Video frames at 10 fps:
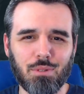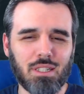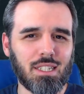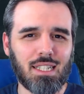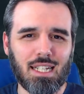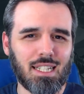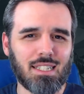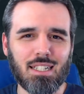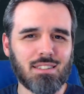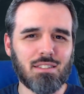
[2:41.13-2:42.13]
really
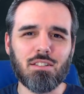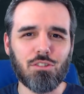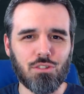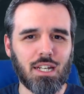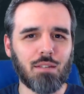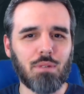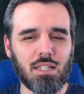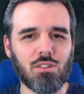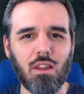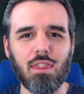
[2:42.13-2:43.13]
that doesn't strike
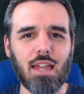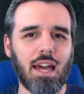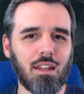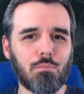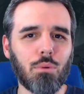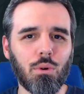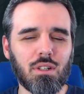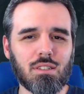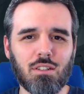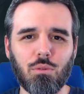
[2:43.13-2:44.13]
me as all that important.